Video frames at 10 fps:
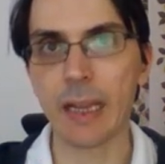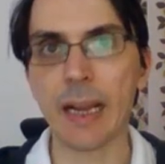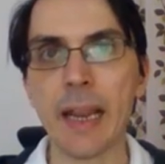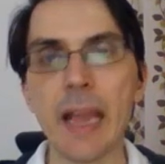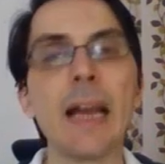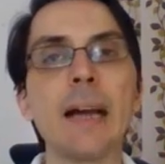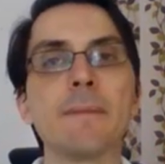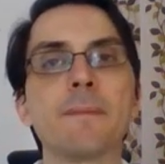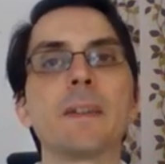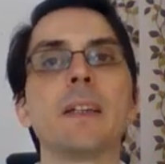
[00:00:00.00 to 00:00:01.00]
I
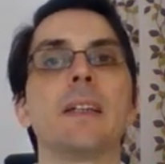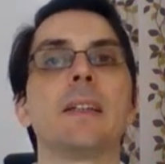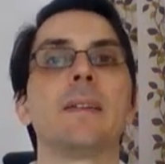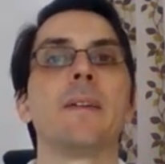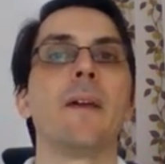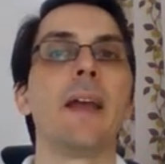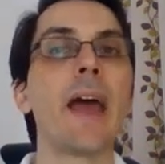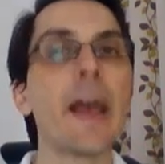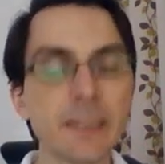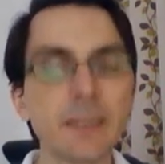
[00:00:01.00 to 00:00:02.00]
have
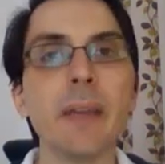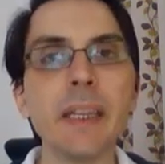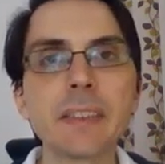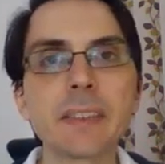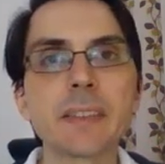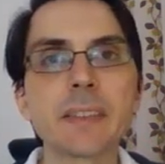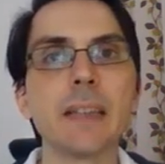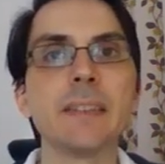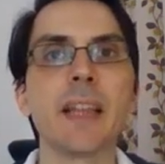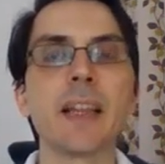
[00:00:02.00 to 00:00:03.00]
estimates
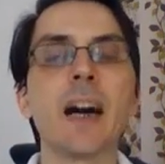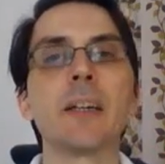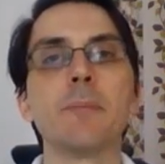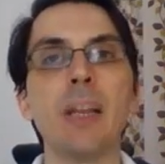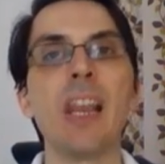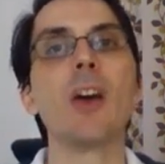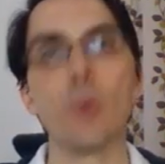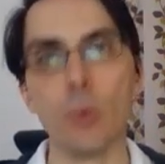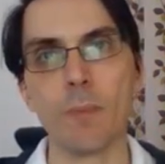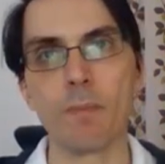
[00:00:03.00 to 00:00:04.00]
that are
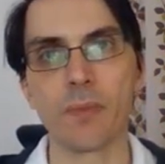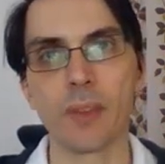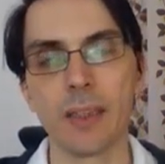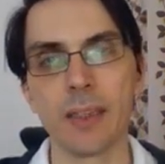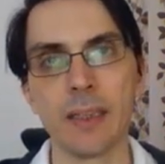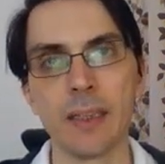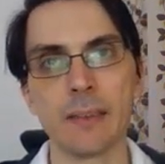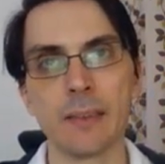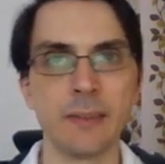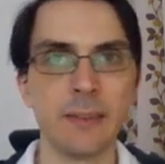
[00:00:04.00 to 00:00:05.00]
below
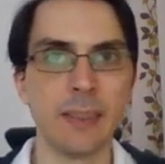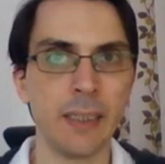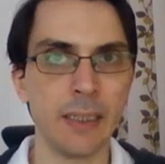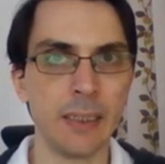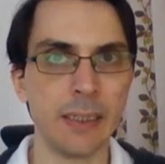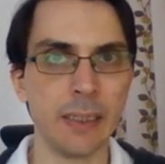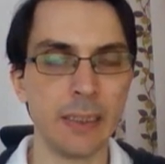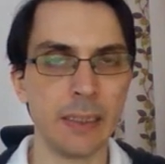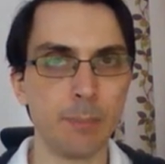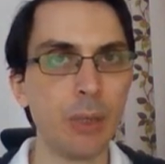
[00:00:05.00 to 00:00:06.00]

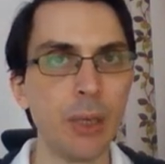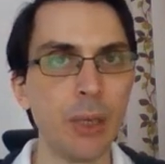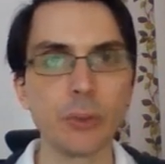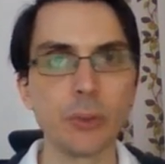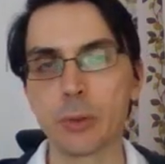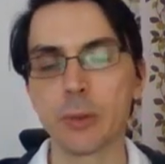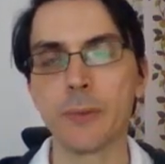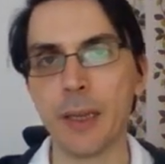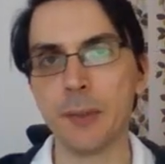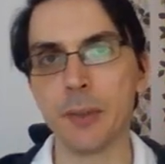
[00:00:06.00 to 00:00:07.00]
the below the true
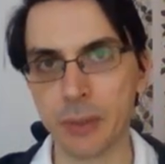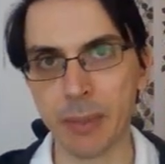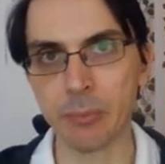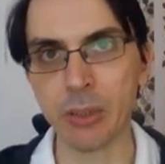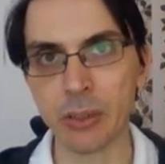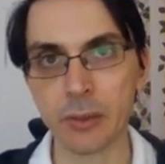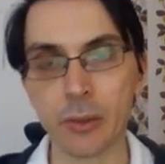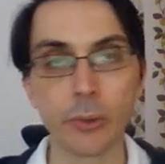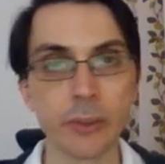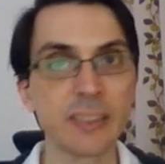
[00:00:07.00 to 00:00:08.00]
value of the parameter
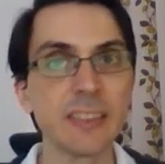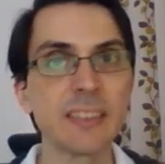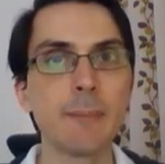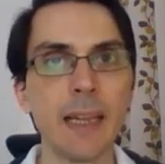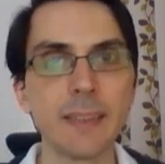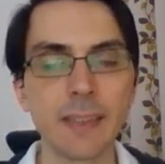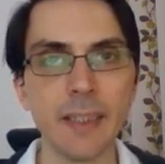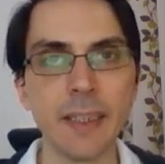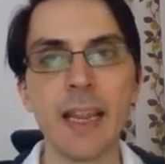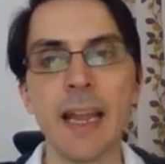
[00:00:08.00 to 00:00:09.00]
or
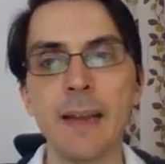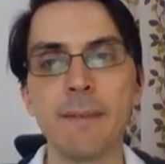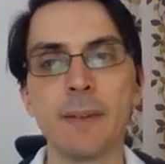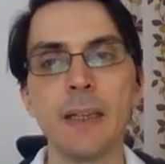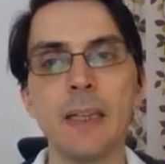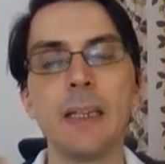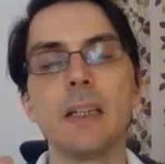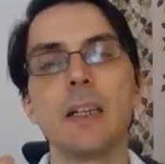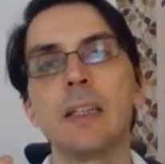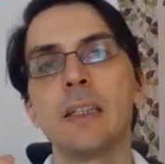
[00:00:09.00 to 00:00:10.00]
systematically I have
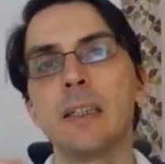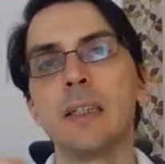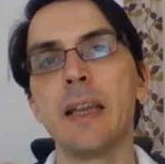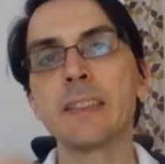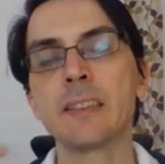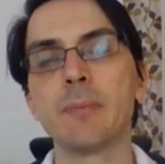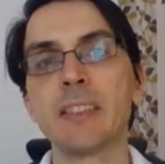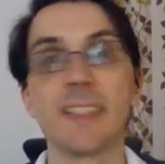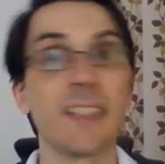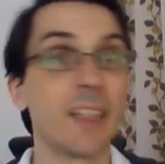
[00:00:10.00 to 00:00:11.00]
uh, estimates
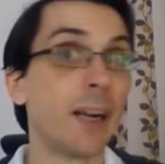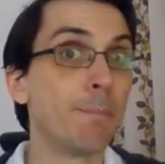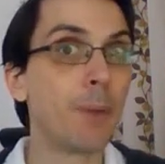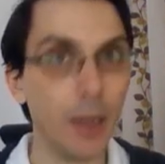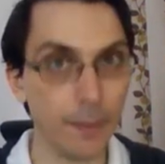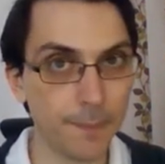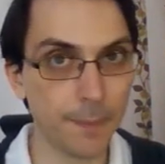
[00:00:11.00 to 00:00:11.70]
that are above